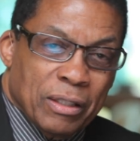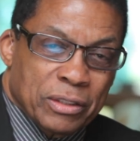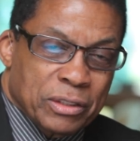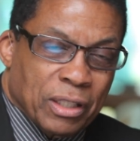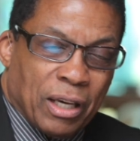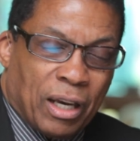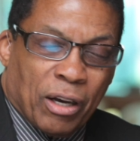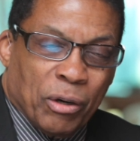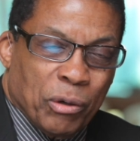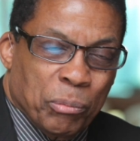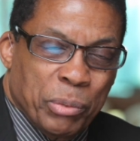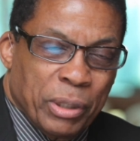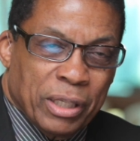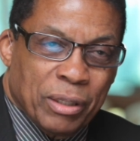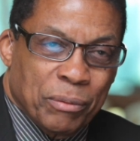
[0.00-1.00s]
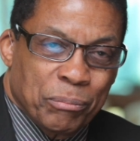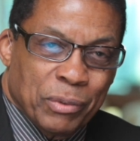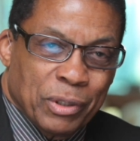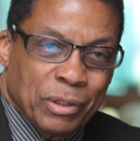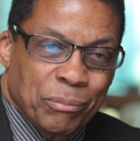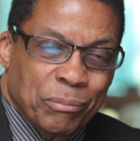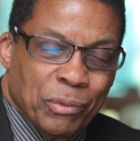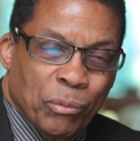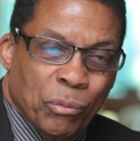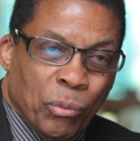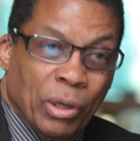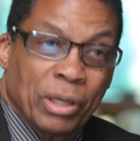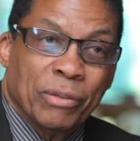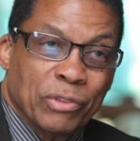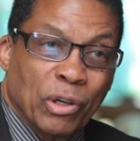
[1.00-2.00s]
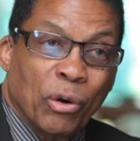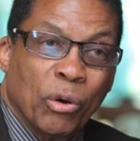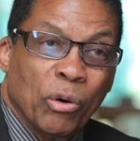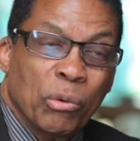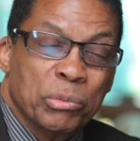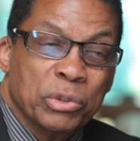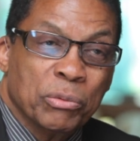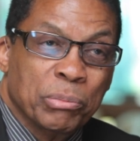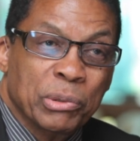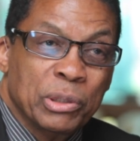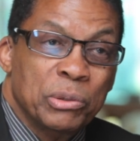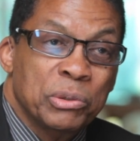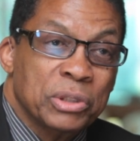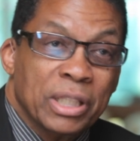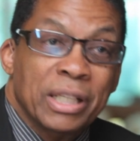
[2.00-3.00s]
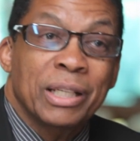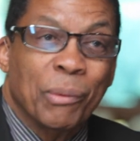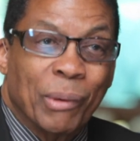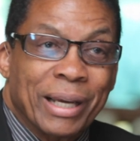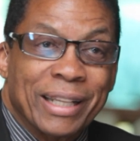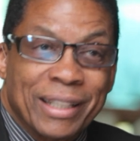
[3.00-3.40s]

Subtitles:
Chicago being one of the homes of blues anyway.